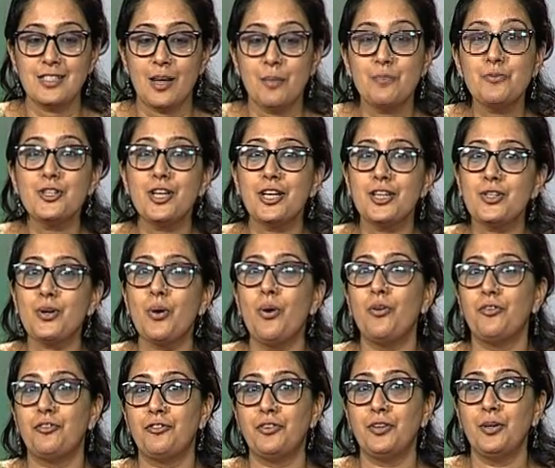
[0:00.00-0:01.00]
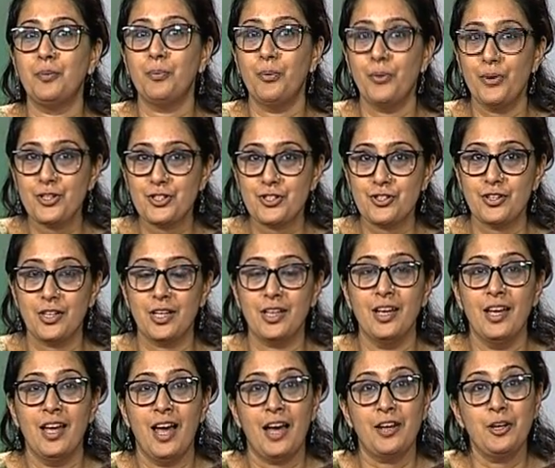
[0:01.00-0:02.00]
a subject of her
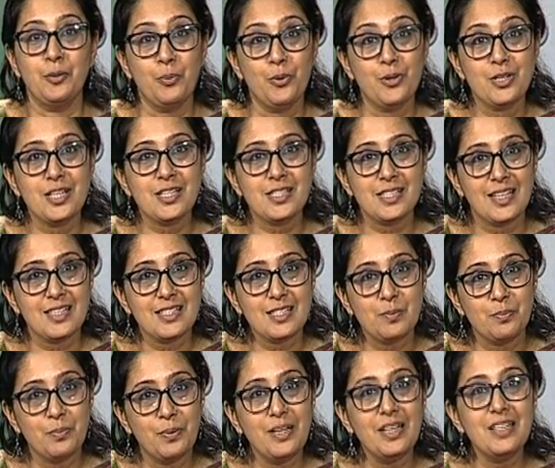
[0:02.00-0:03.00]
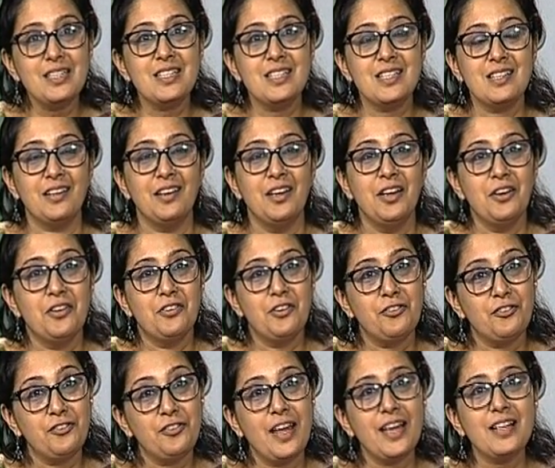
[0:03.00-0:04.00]
poetry and her poetic sensibility
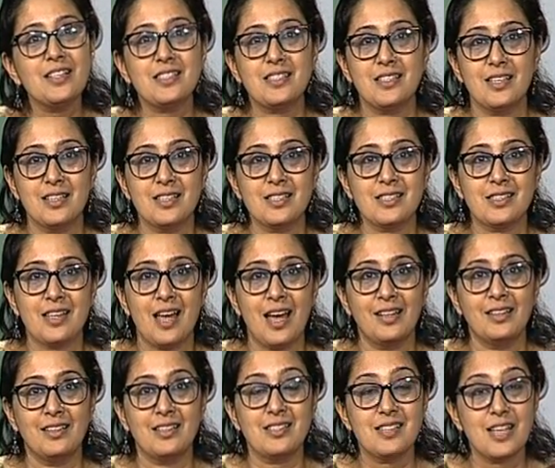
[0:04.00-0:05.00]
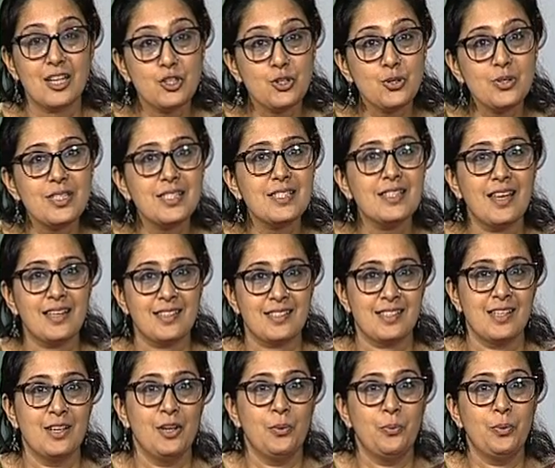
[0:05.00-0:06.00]
reflects this and the
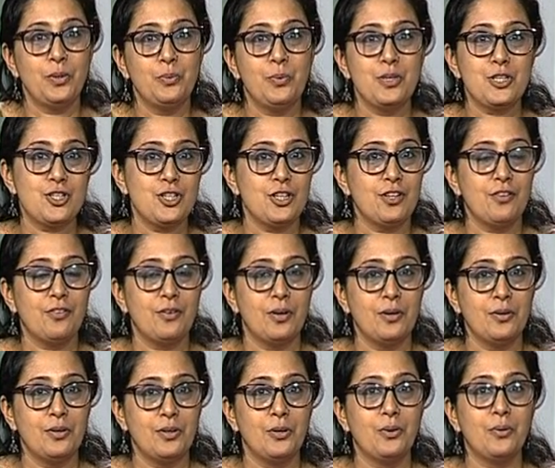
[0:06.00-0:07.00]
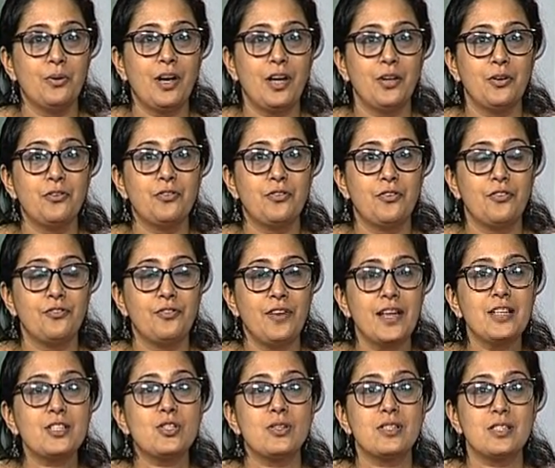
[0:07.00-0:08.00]
sensuousness with which she uh, you know kind of
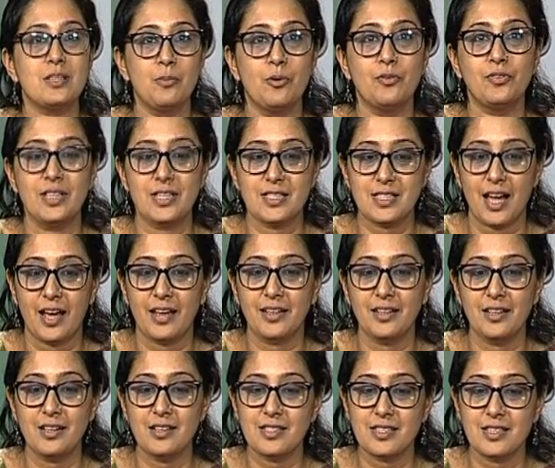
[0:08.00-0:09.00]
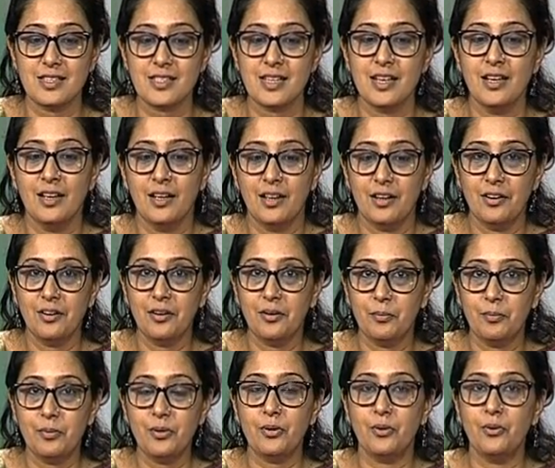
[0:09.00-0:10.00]
reflects on some of these ideas is
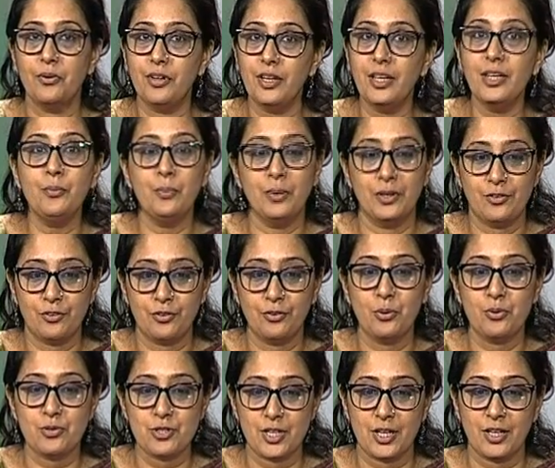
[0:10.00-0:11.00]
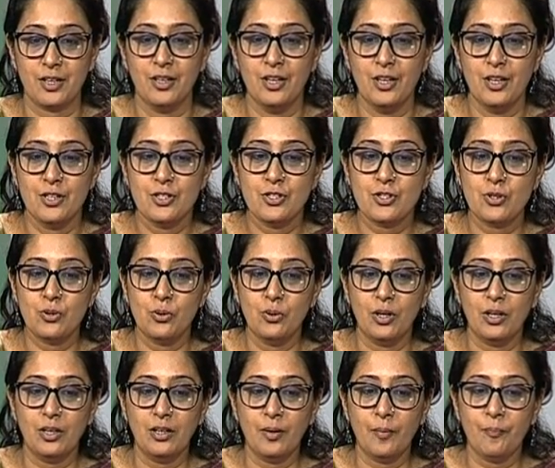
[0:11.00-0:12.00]
uh, you know really worth noting
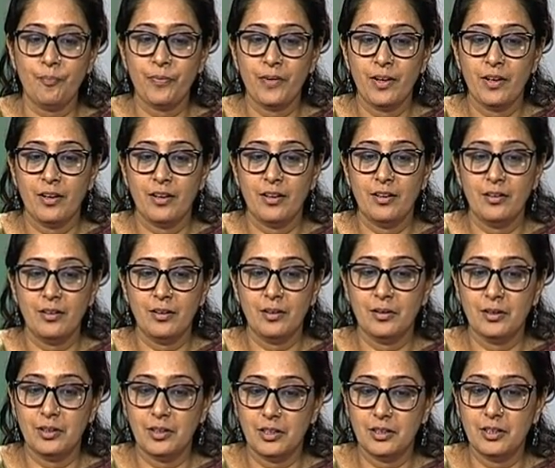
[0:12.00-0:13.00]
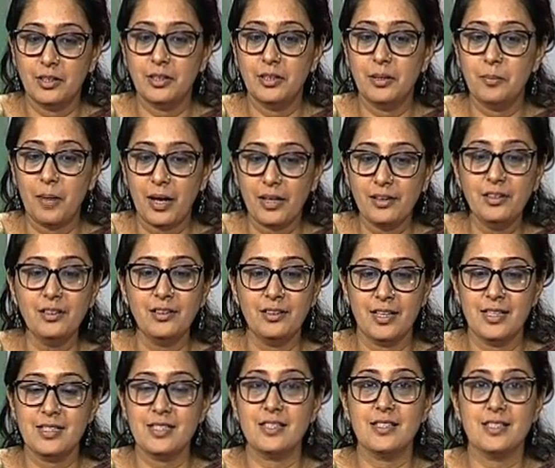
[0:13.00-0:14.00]
so um, uh, the, the, the,
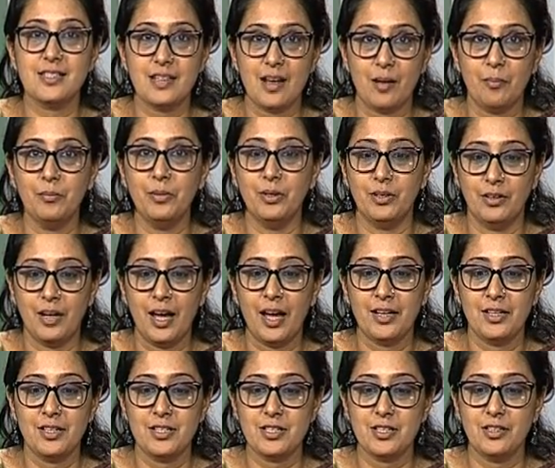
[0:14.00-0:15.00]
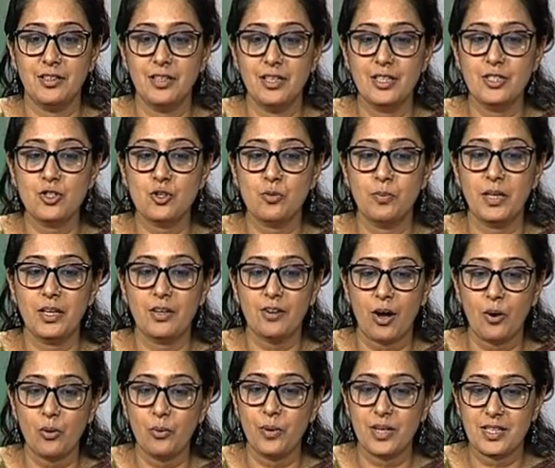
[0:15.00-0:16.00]
mother is in slumber and uh, needs to be
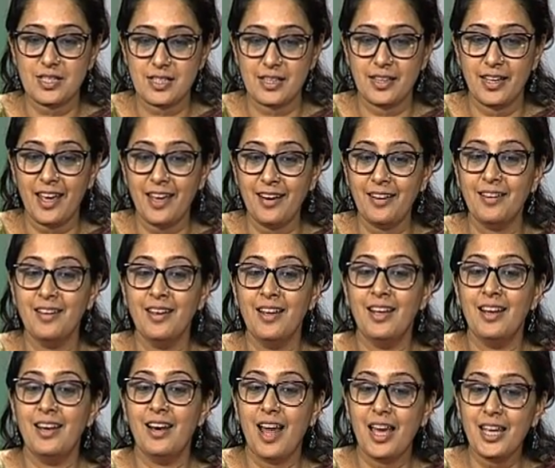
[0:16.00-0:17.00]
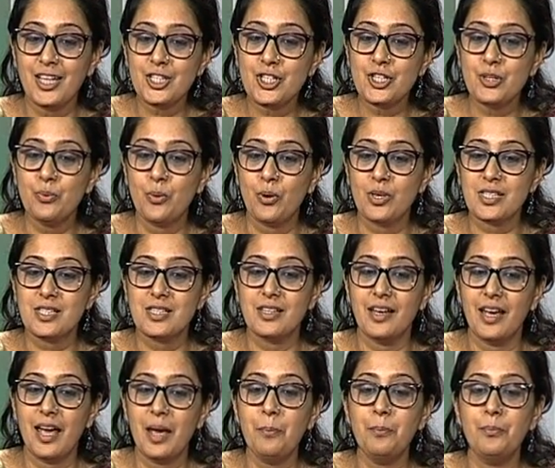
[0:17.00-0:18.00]
crowned once again like she was
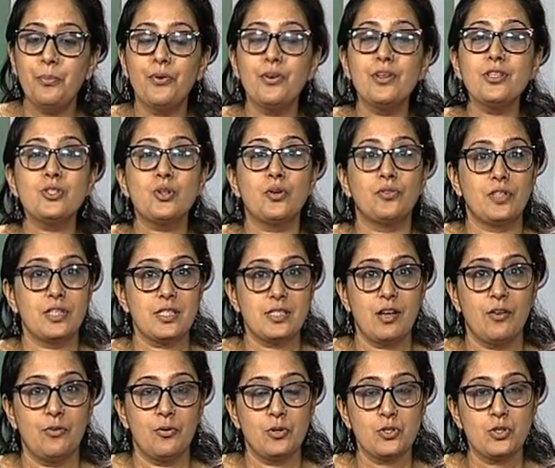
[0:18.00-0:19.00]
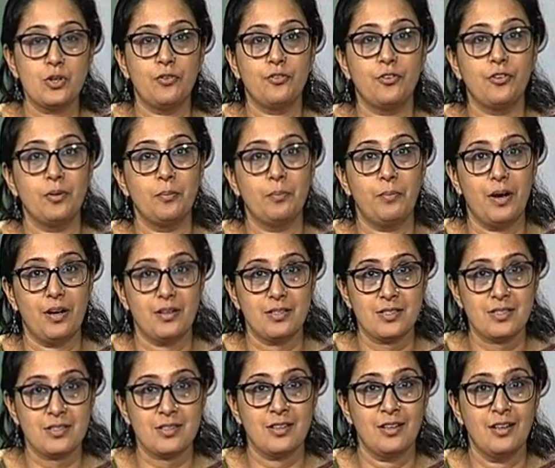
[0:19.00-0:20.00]
the empress of the sov sovereign
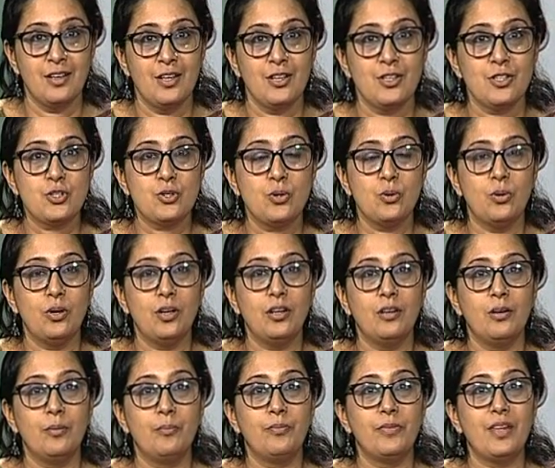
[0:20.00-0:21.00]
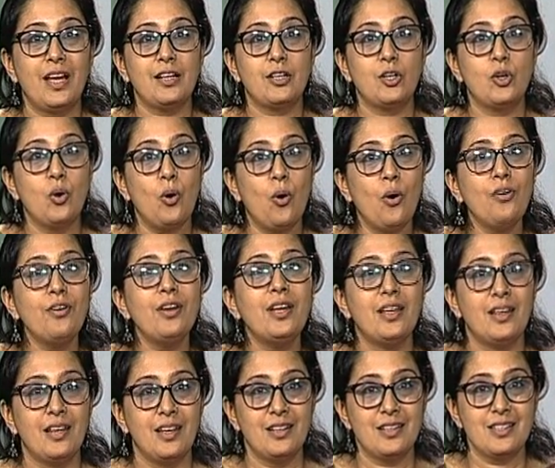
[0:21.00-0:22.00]
past so uh, that
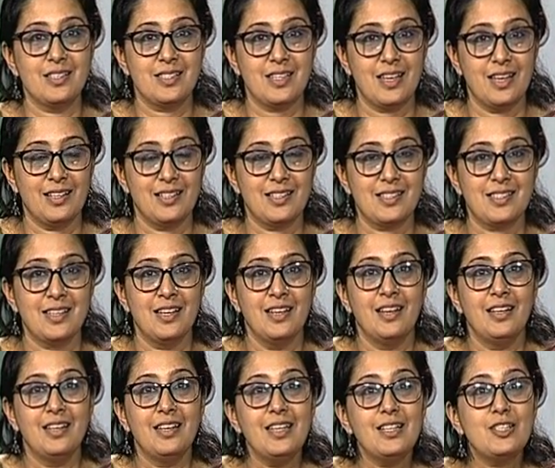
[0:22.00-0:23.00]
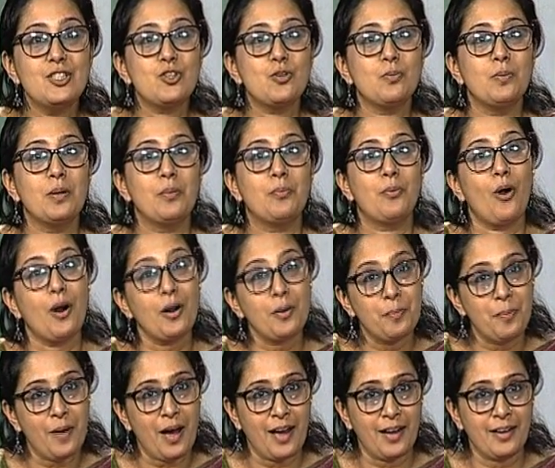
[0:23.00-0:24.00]
glory, in a sense, needs to be
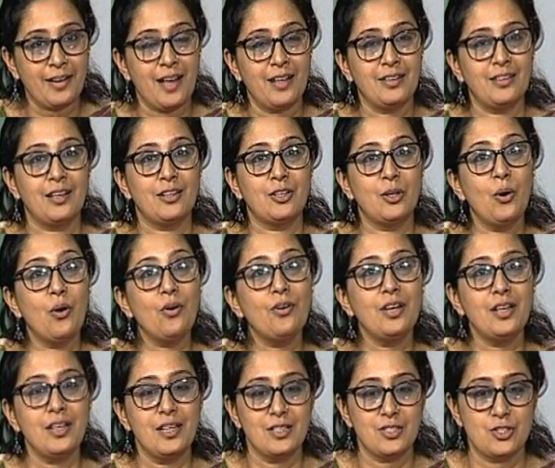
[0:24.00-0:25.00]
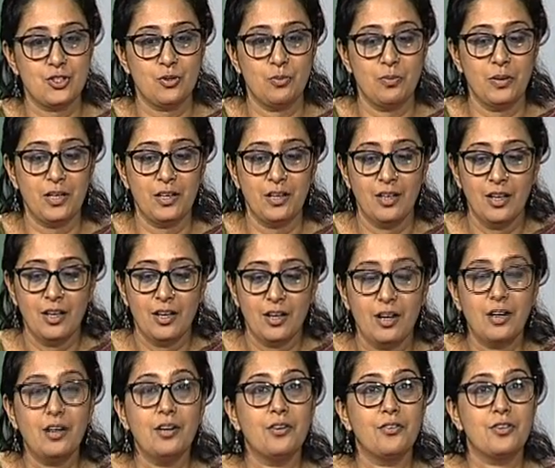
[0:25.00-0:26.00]
brought back, and that glory needs to be
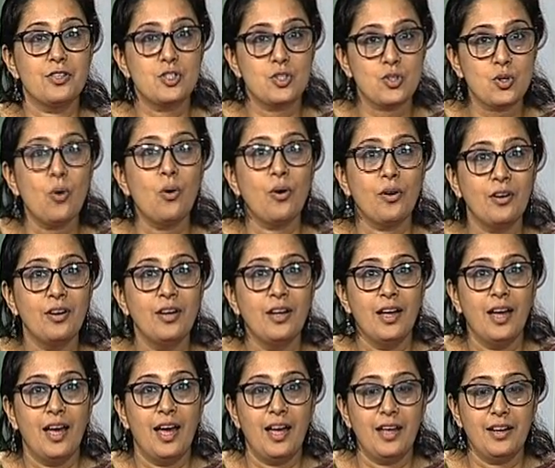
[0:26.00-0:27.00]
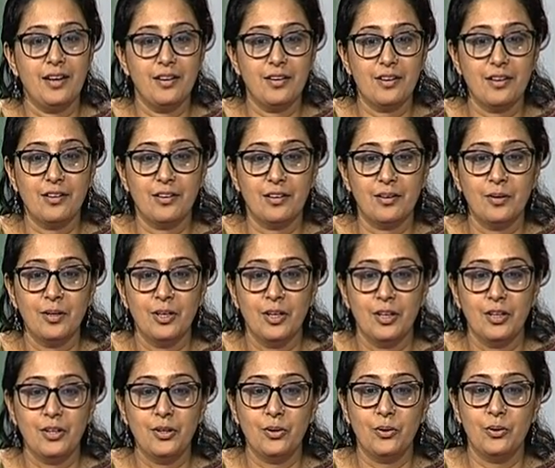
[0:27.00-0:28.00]
uh, restored. And uh,
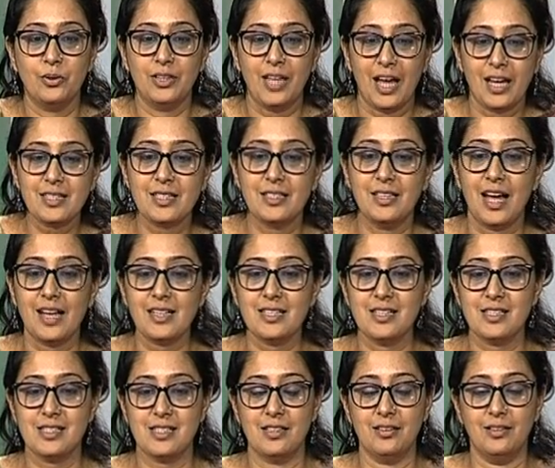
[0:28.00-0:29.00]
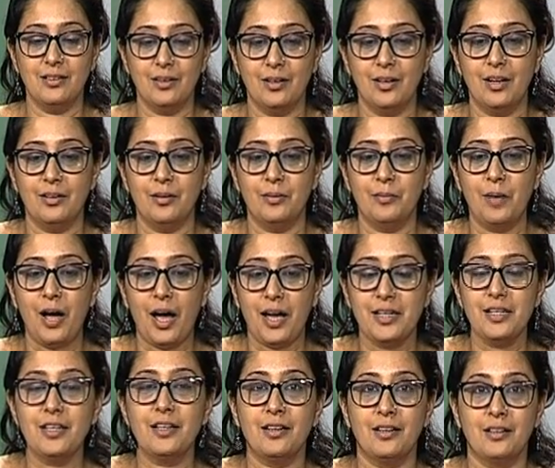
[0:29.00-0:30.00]
you know that that is the um,
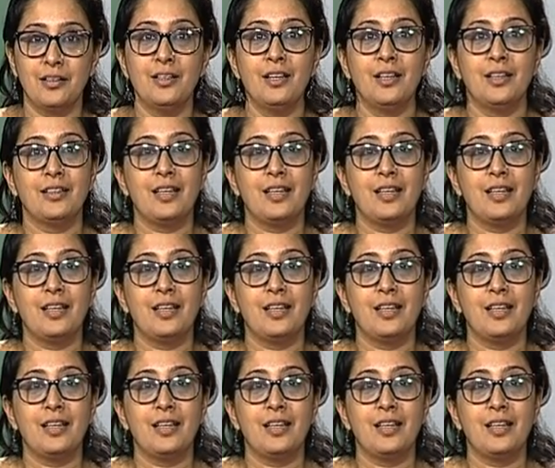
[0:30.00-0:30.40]
idea